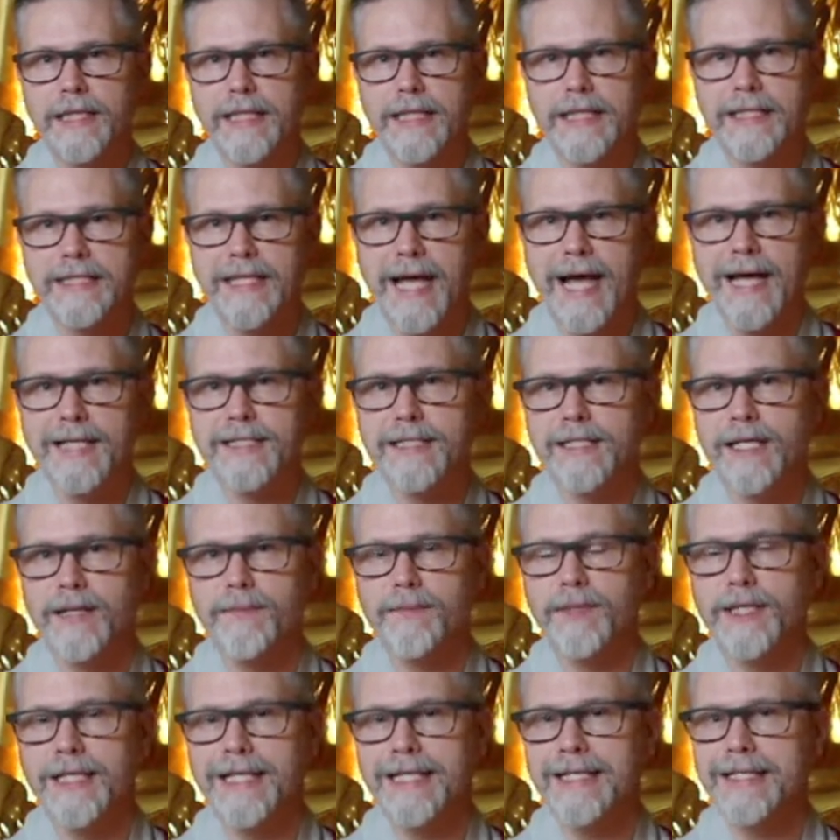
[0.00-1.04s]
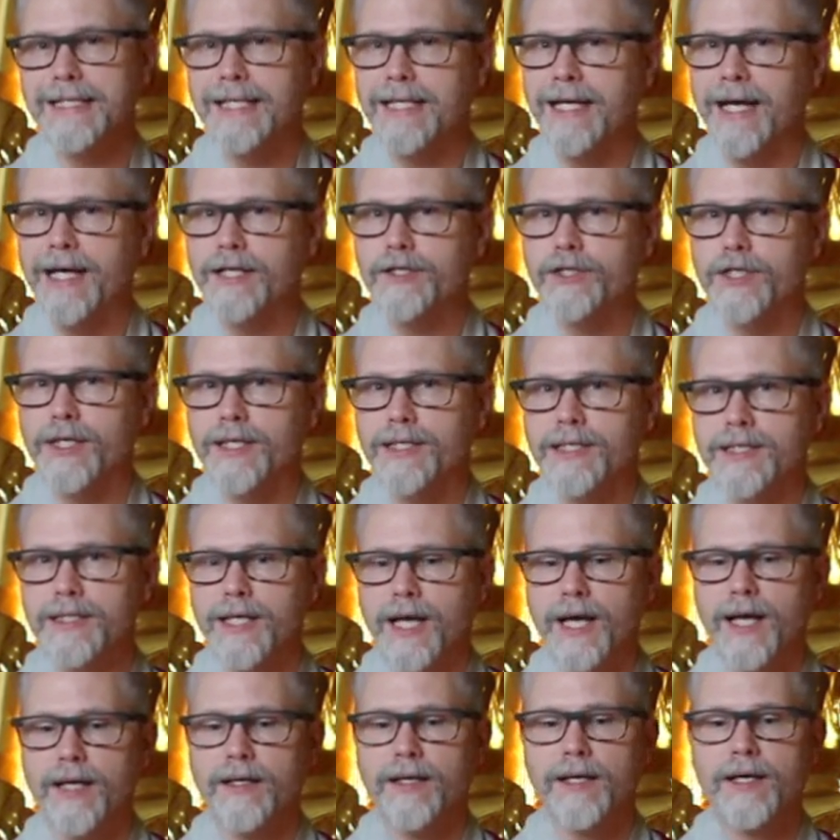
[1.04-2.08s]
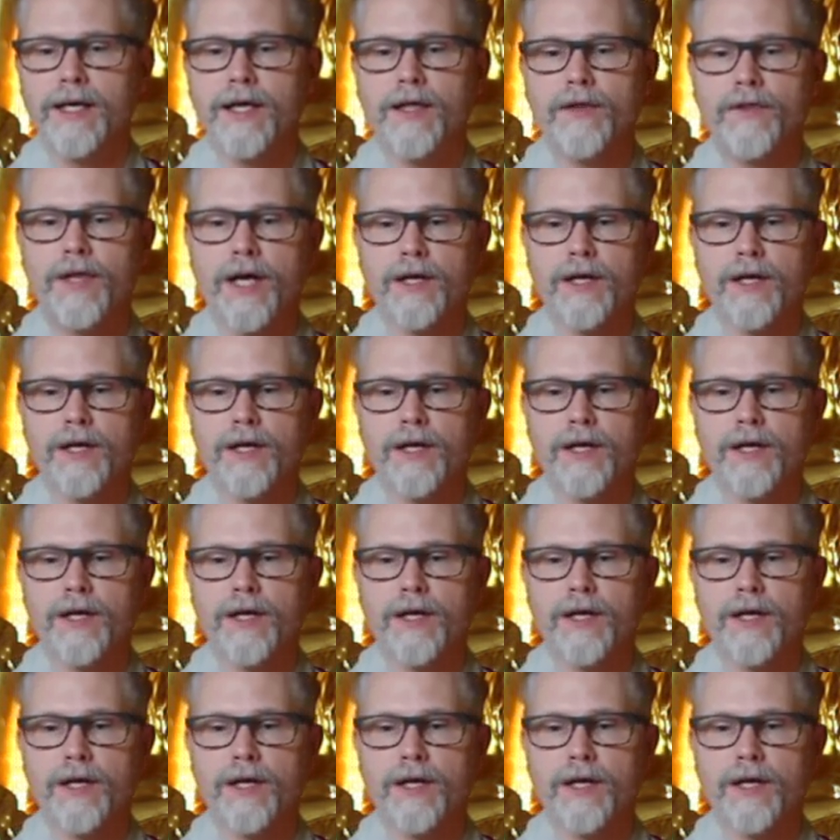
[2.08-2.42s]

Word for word: the exact same thing that I just said.